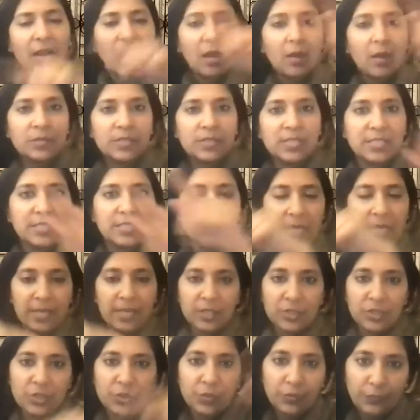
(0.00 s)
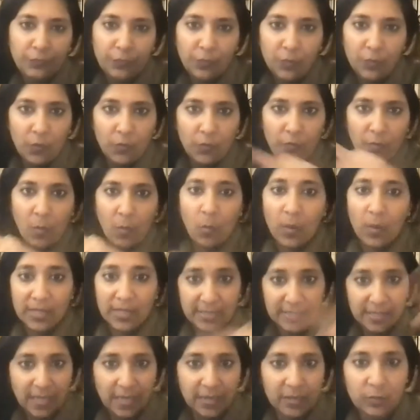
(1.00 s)
allows is the energy to flow from
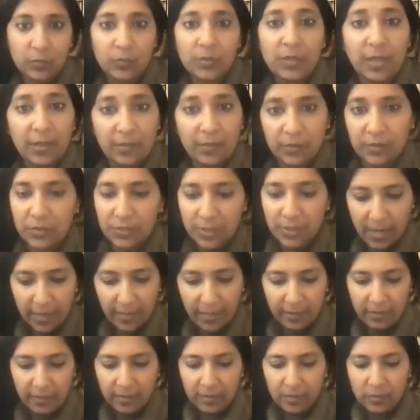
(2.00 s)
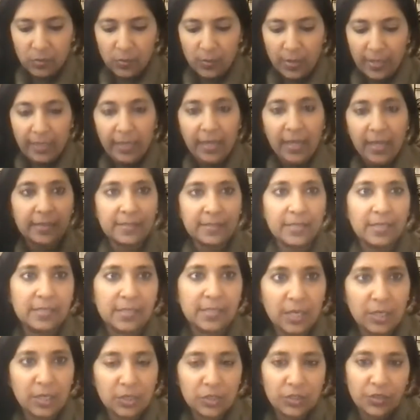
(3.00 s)
one side to the other side. So any
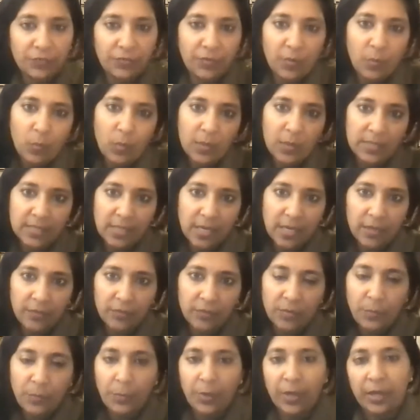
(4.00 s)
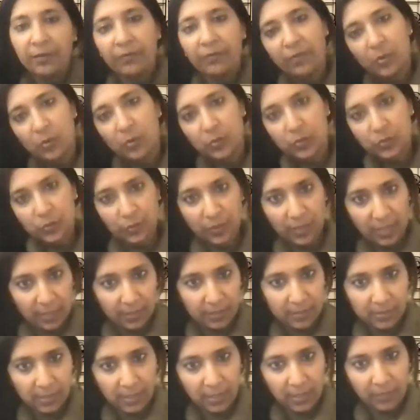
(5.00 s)
excess energy from one side of the brain flows to the
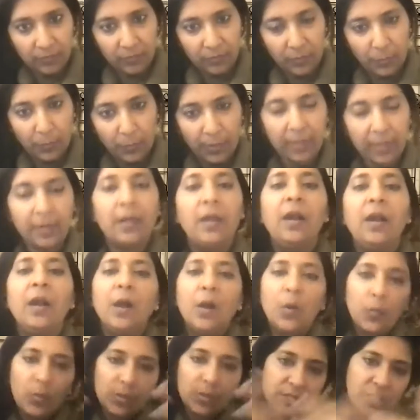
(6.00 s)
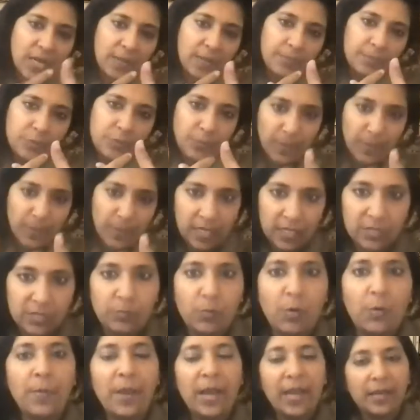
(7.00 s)
other side of the brain, which helps to make us
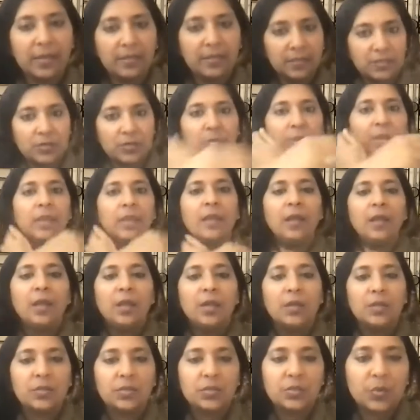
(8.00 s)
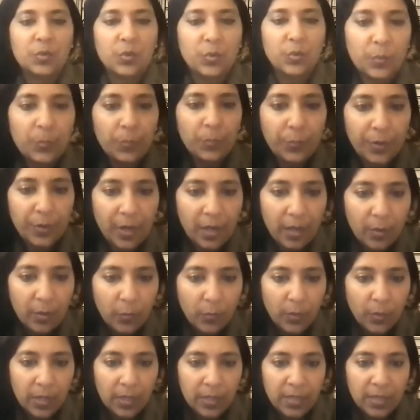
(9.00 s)
more balanced. Okay. So Priya
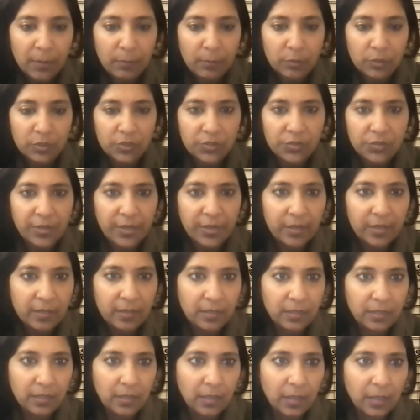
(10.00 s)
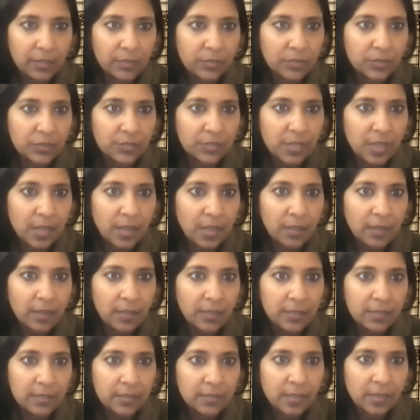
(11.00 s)
will demonstrate the
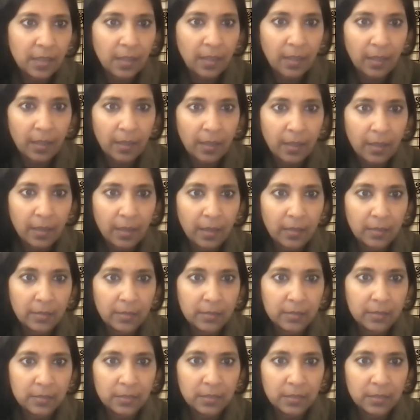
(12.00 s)
exercise and